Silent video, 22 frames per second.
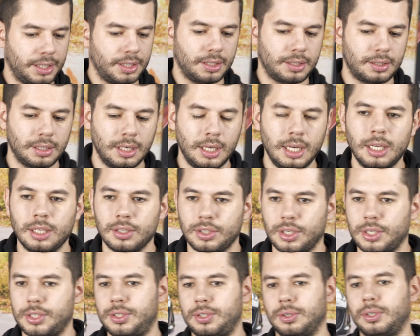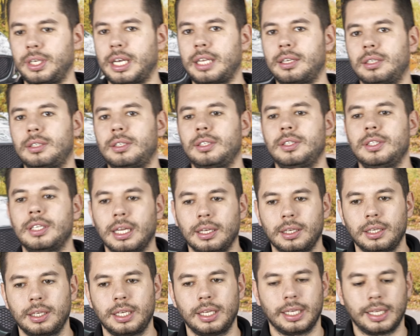it just to get it
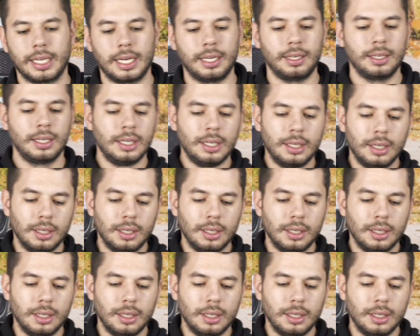done again,